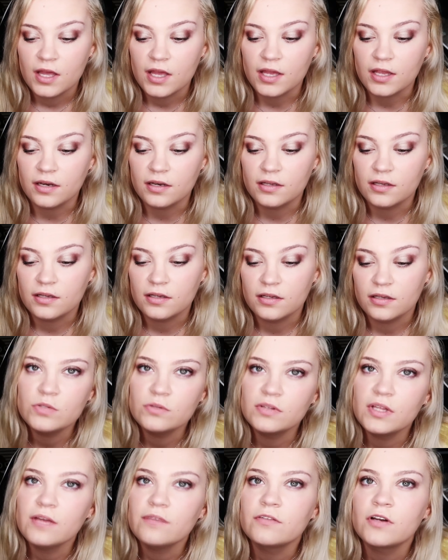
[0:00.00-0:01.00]
And
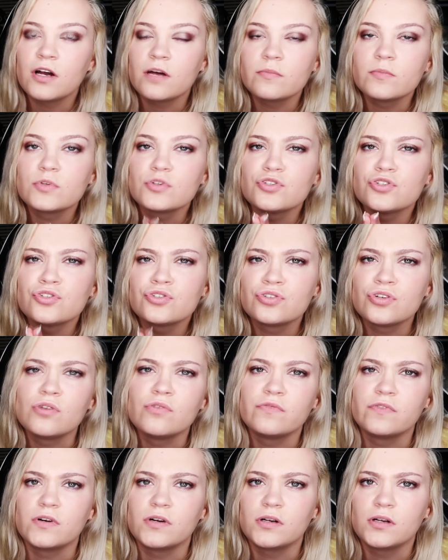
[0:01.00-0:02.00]
dude, they've come so
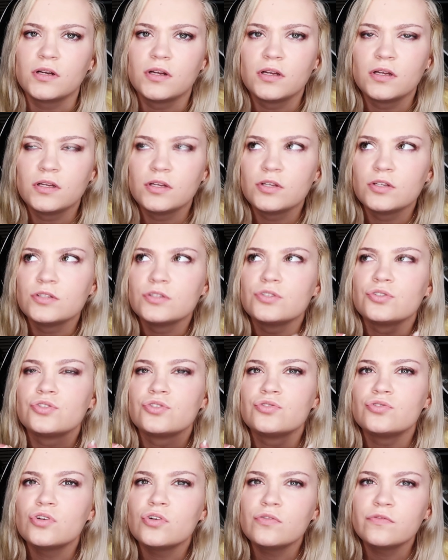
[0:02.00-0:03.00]
far,
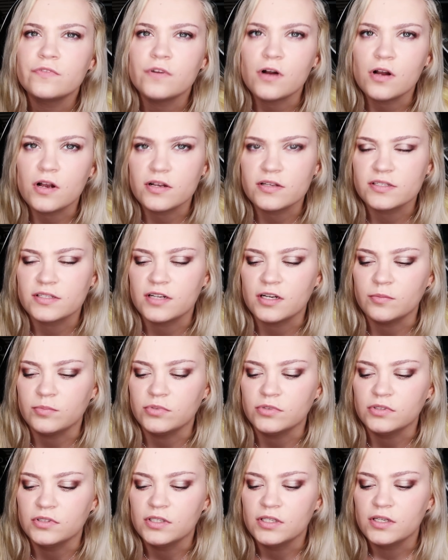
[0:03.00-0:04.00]
so far as a
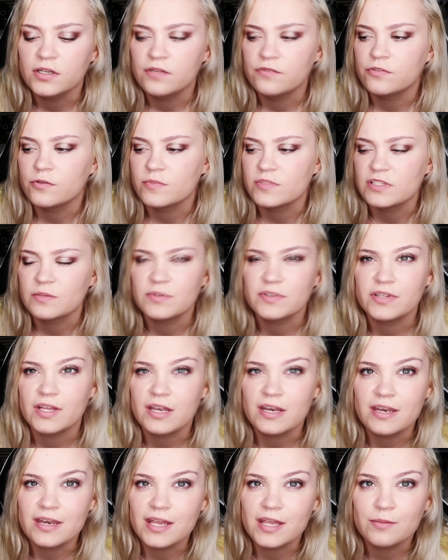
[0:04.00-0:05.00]
couple from someone
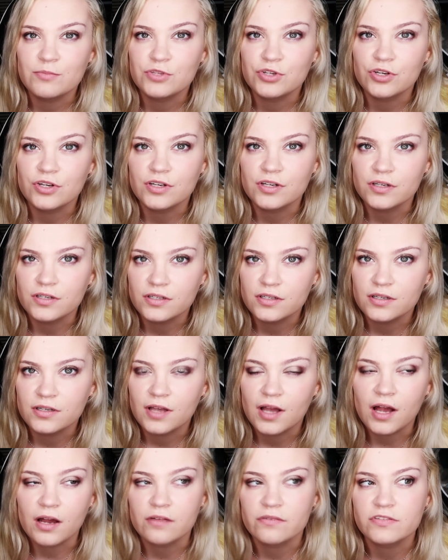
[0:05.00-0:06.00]
that named her
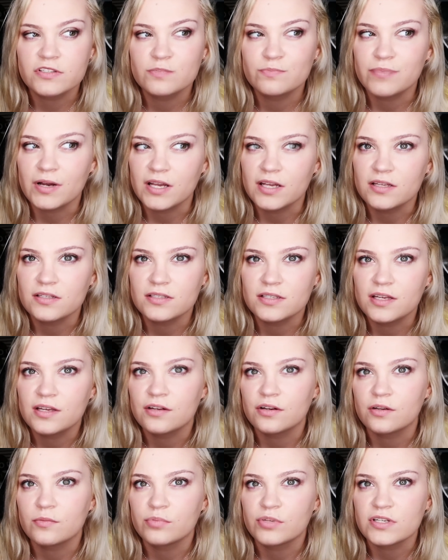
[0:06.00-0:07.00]
out of spite to get
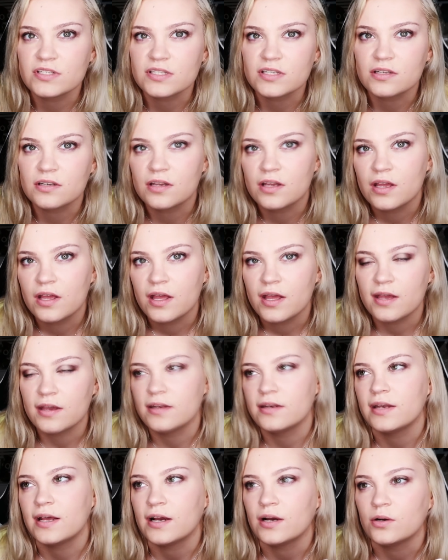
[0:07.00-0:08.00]
her in prison
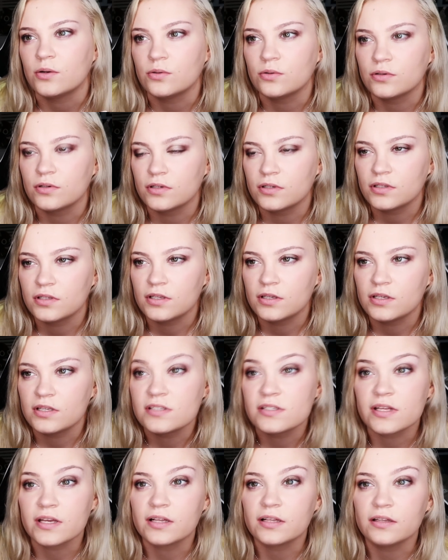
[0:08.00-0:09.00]
and now
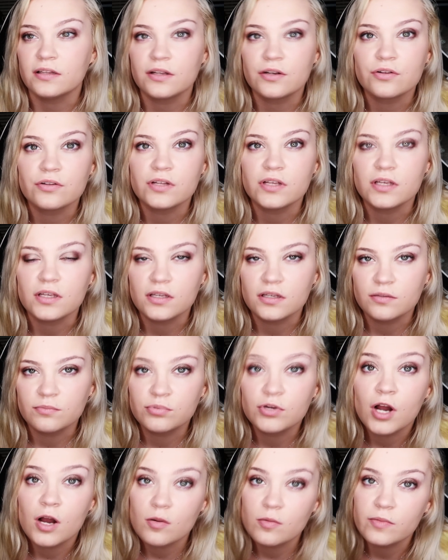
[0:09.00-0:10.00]
is like literally
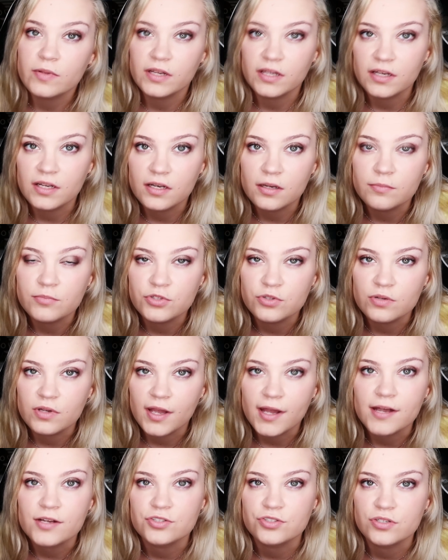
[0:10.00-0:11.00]
probably gonna end up doing
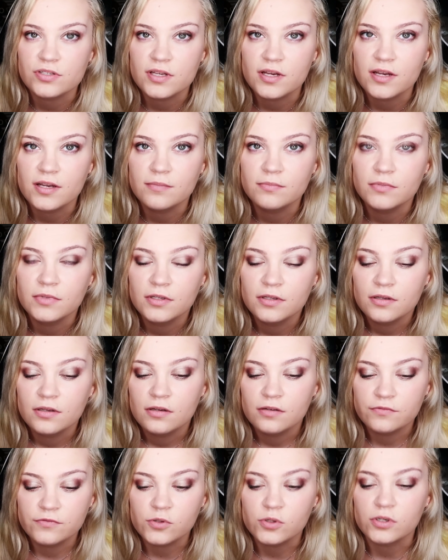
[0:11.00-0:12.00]
extra time
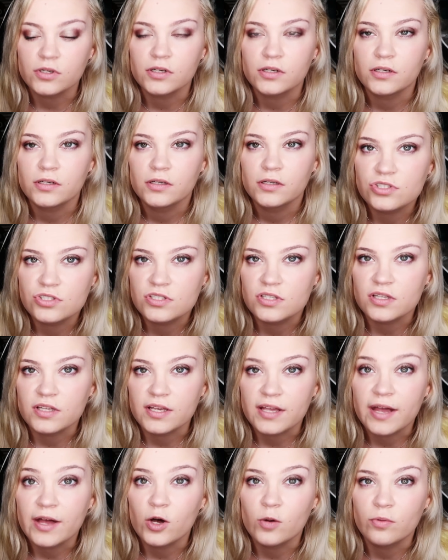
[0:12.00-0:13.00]
for her just to
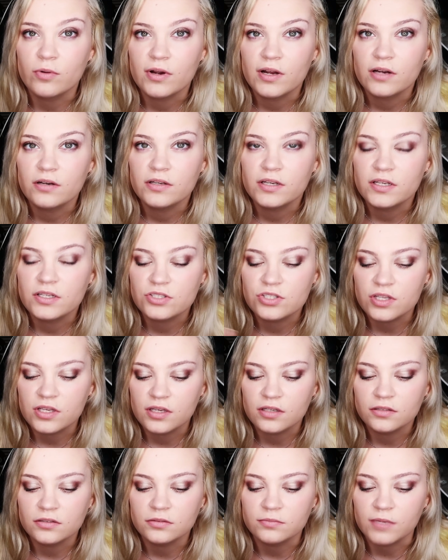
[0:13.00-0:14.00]
like help her out. And it's
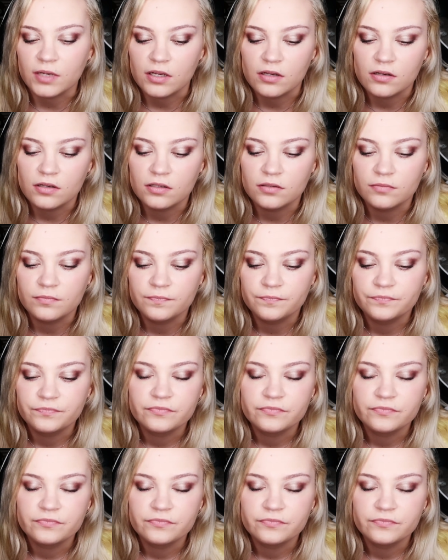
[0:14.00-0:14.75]
like, oh my god,